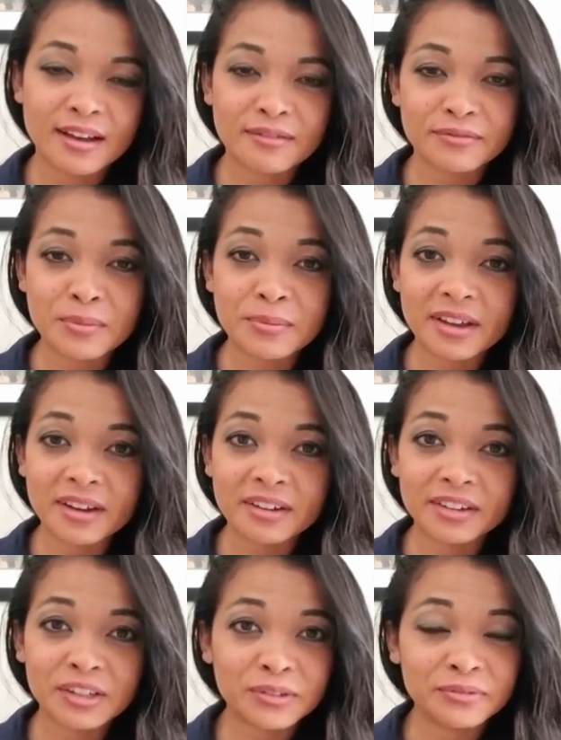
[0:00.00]
from
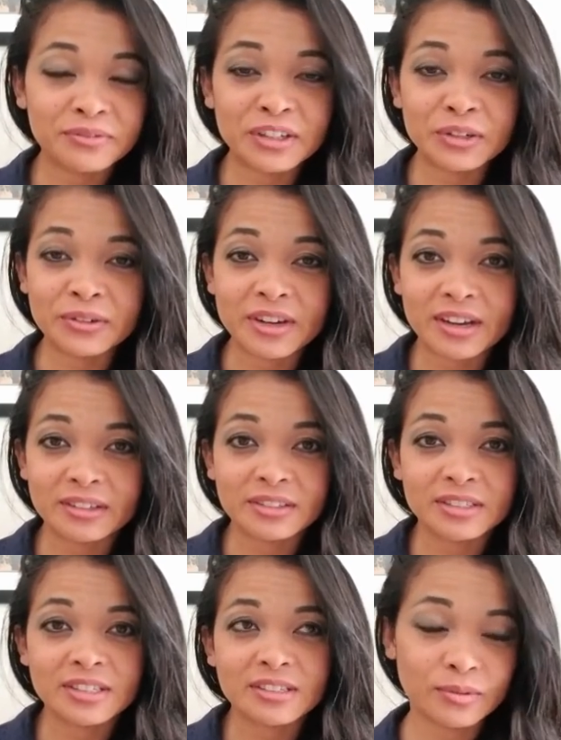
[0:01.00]
there, you'll figure
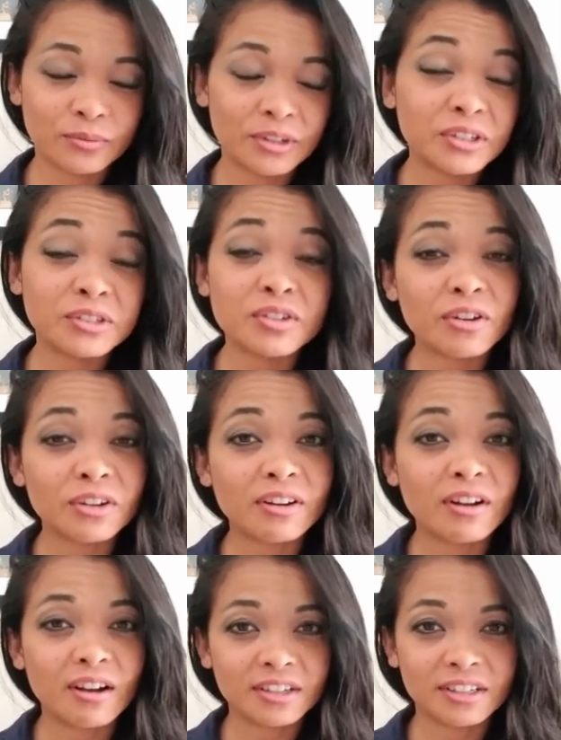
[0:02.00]
out what your
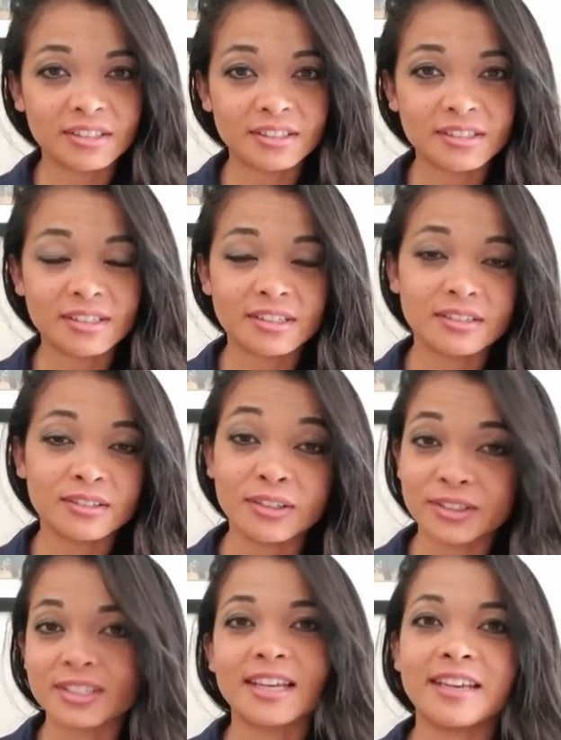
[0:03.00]
target audience
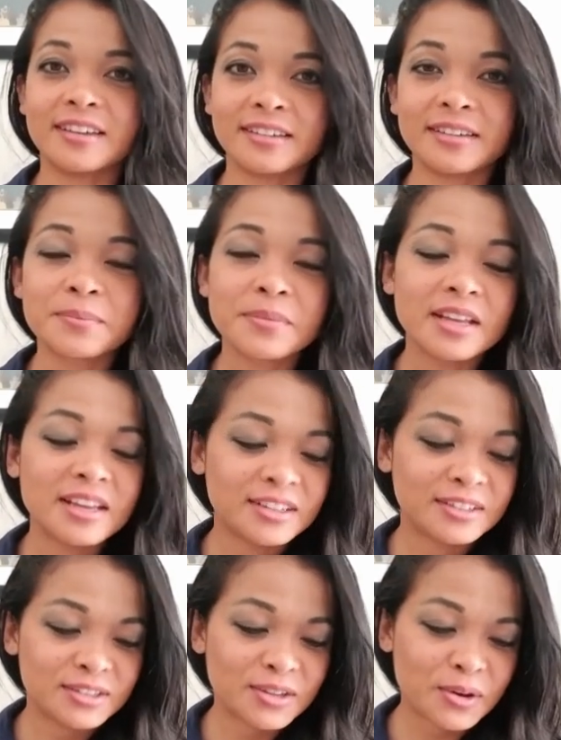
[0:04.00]
looks like.
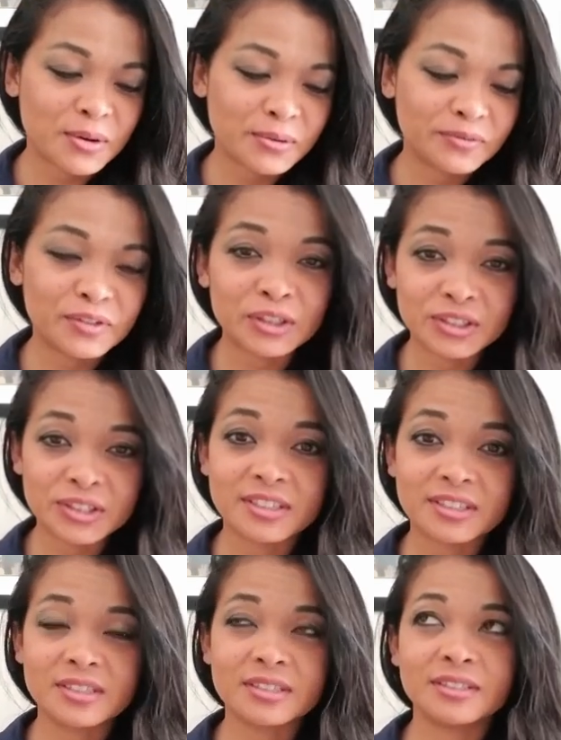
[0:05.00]
So first,
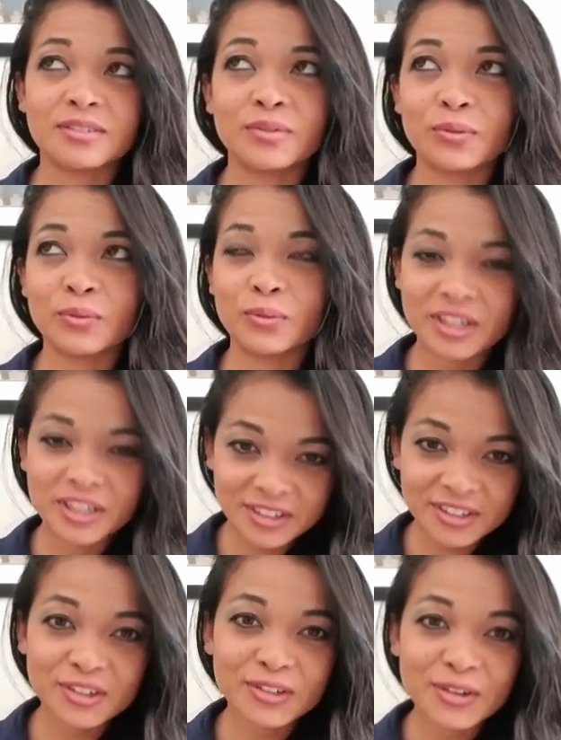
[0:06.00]
it's what
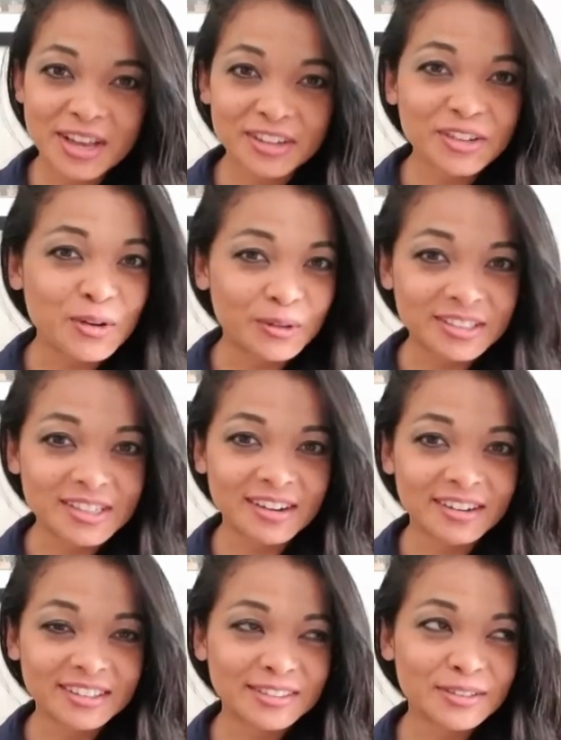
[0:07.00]
your end goals
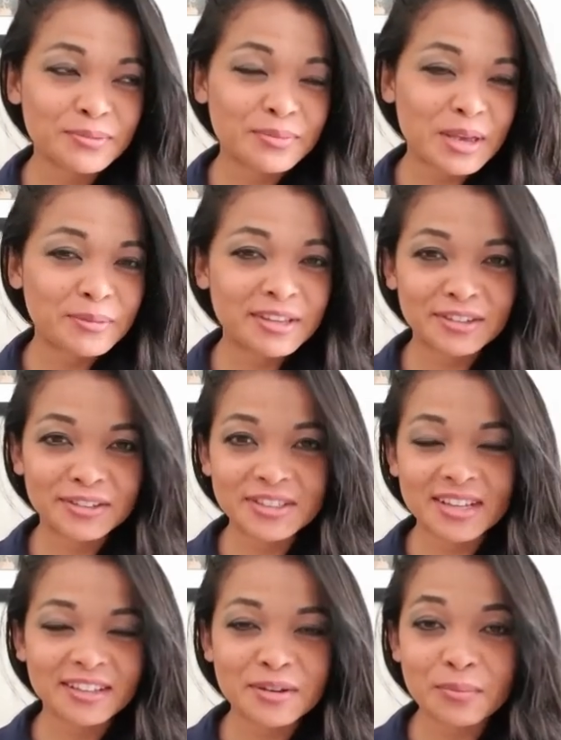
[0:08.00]
are. So maybe you're
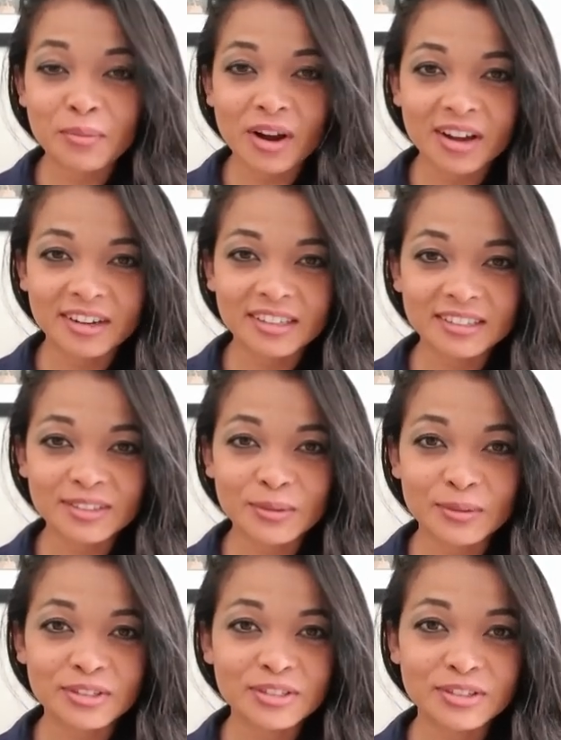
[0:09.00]
selling a product
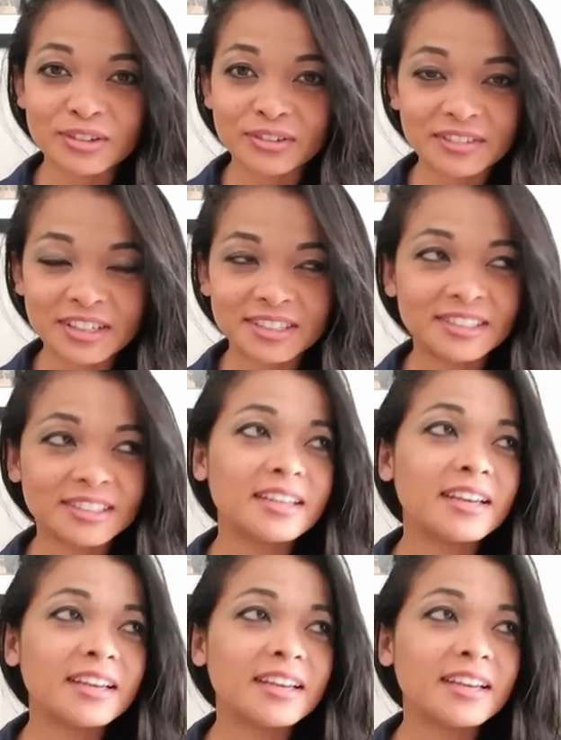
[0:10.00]
or a service,